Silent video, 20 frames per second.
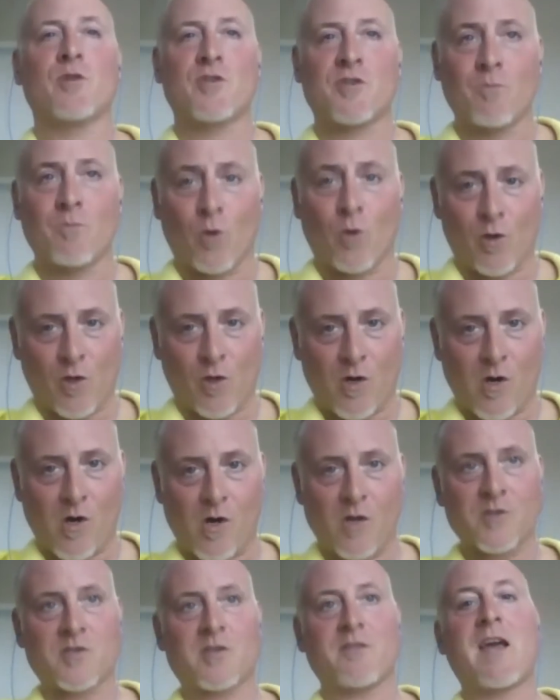more
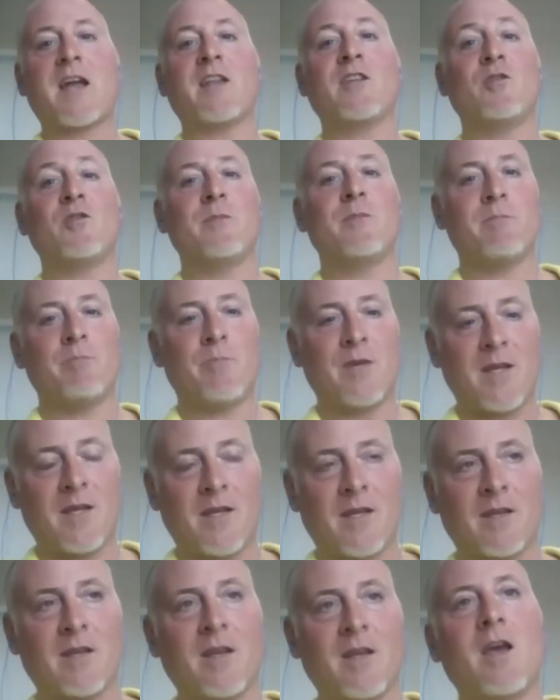calls on that human
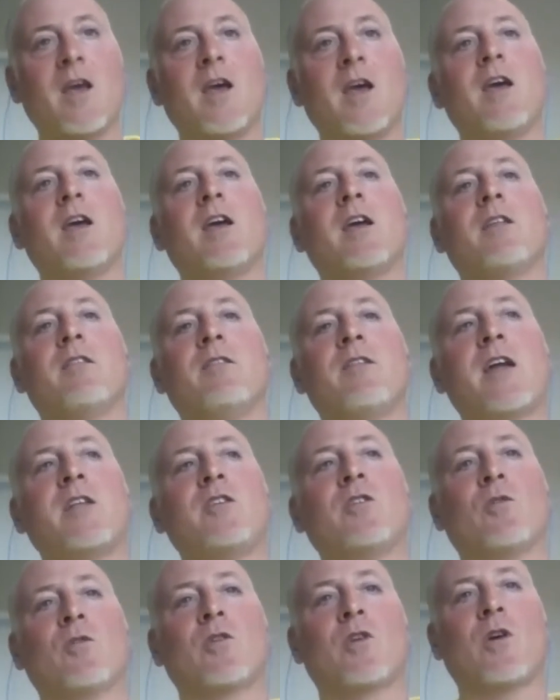being, then
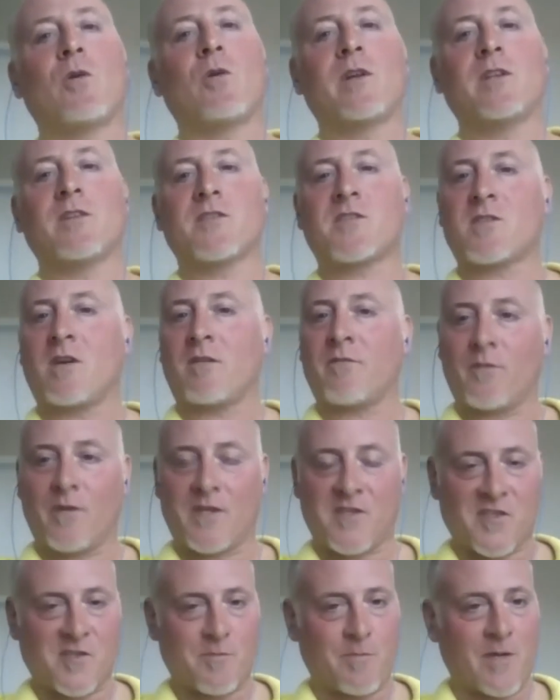you're going to suffer
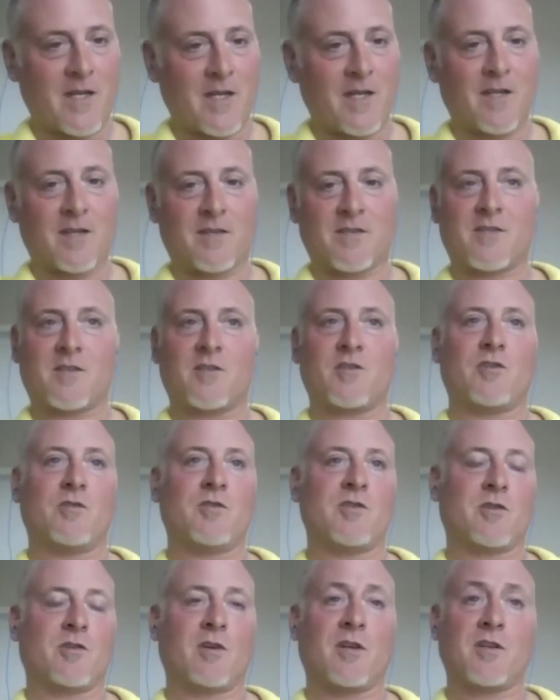expedience issues.
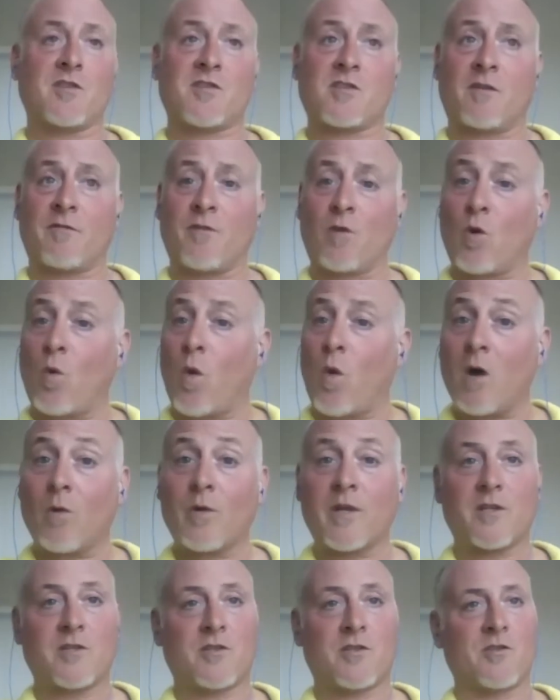You're going to suffer
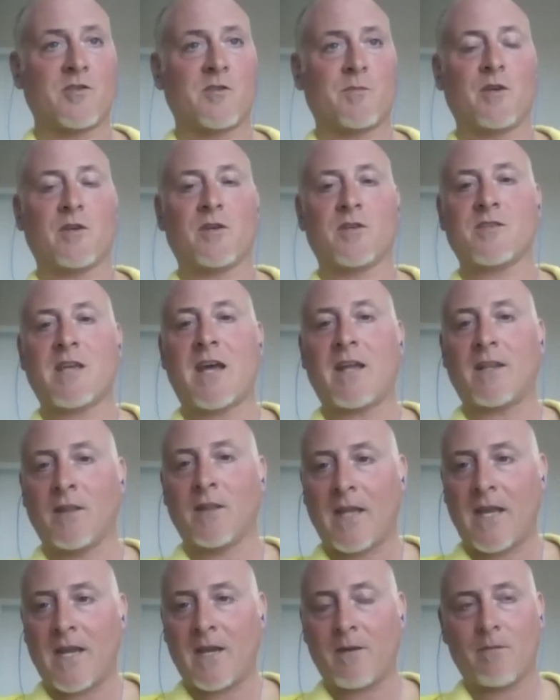quality issues because that
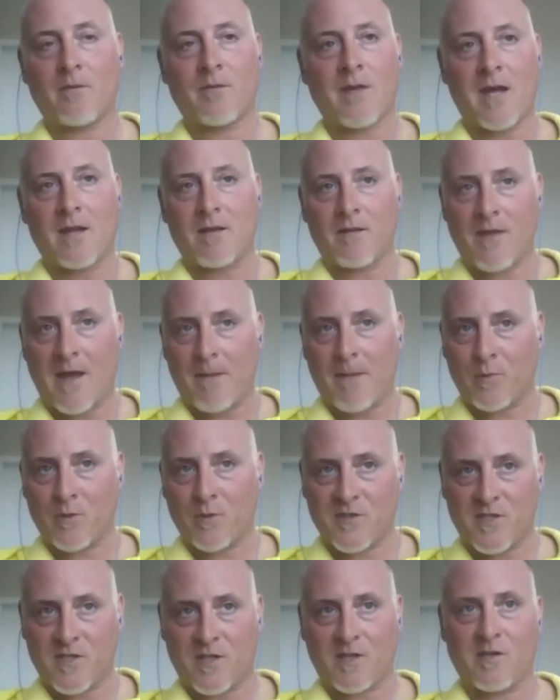
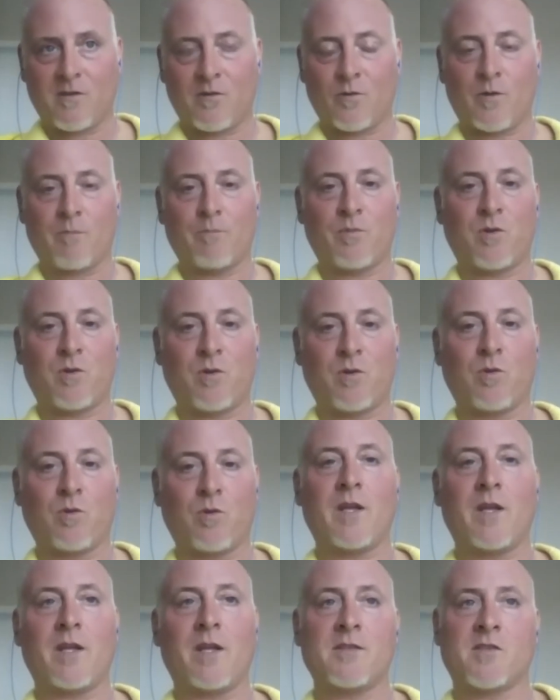particular
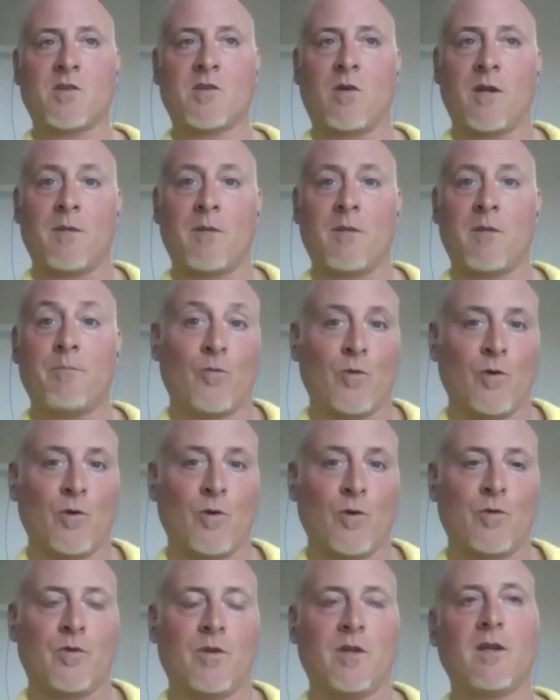employee is going to be
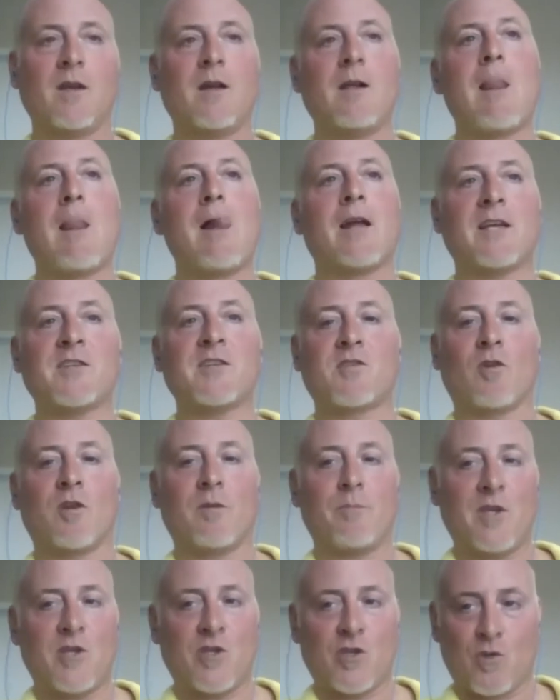rude, is going to be
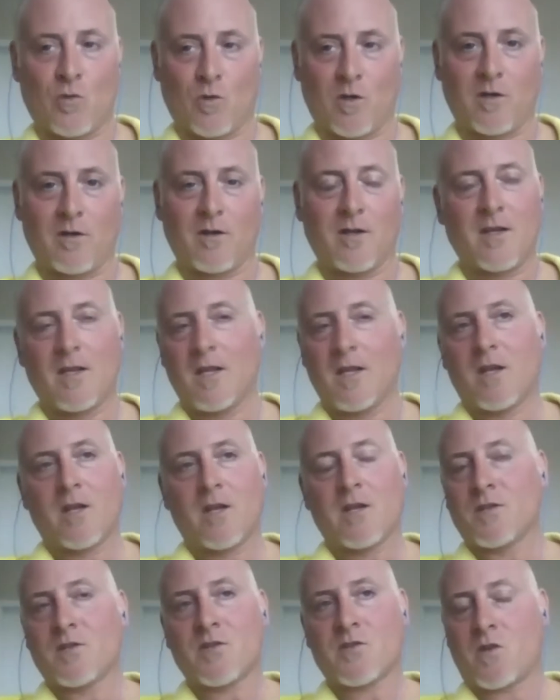short.
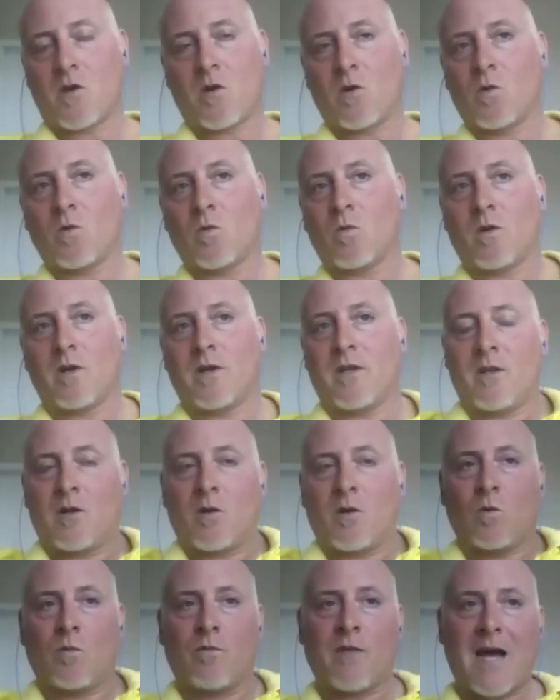Right. So,
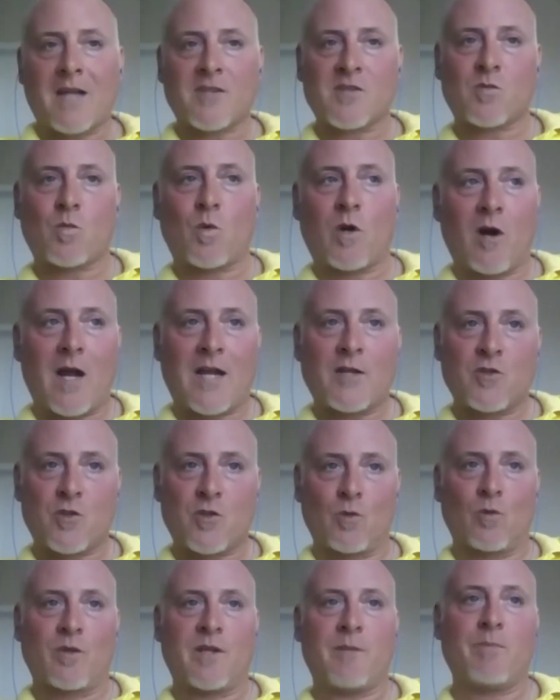that's where I
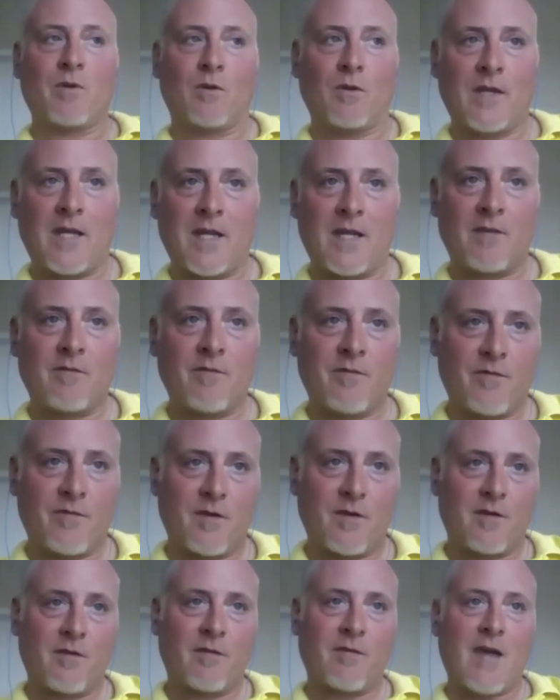truly believe
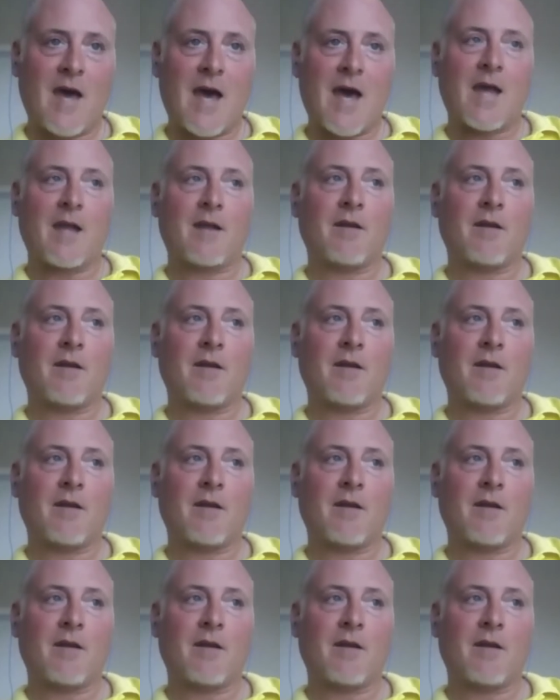that